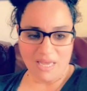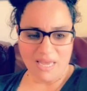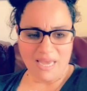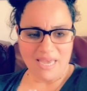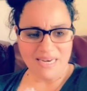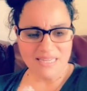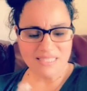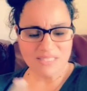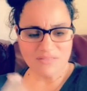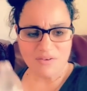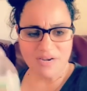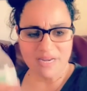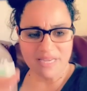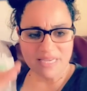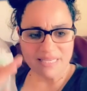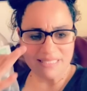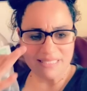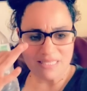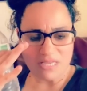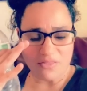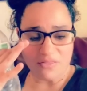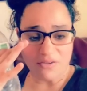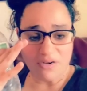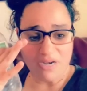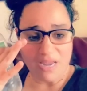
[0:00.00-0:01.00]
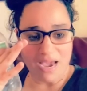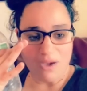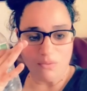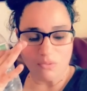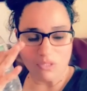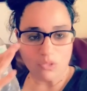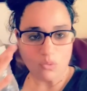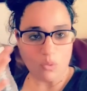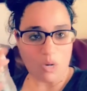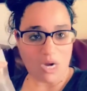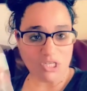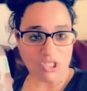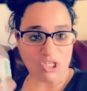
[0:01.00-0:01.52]
And it's funny because the other day I
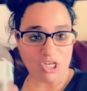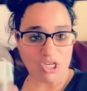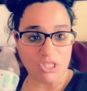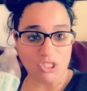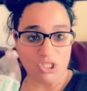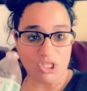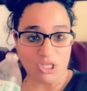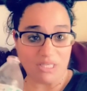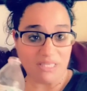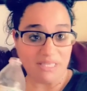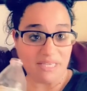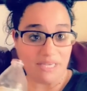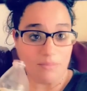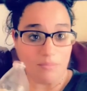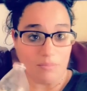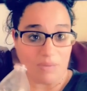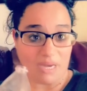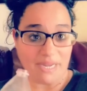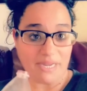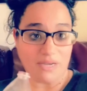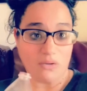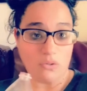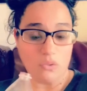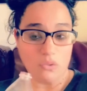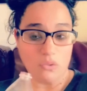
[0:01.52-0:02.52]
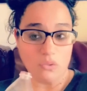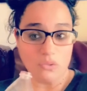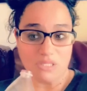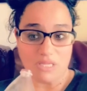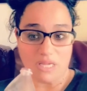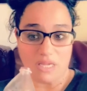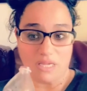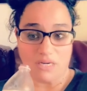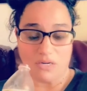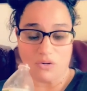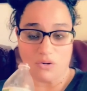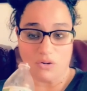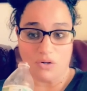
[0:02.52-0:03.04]
was watching Jillian Michaels
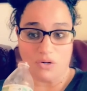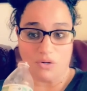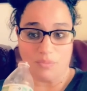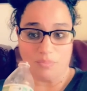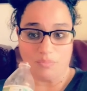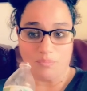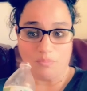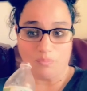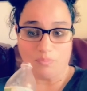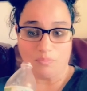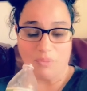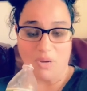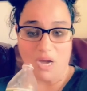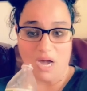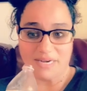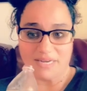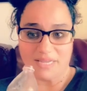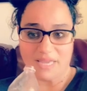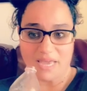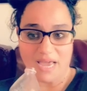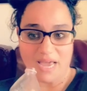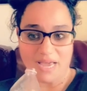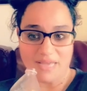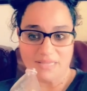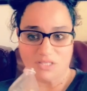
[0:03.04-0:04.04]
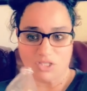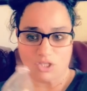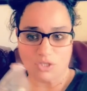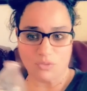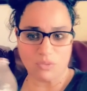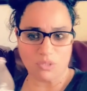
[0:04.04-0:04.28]
and her podcast.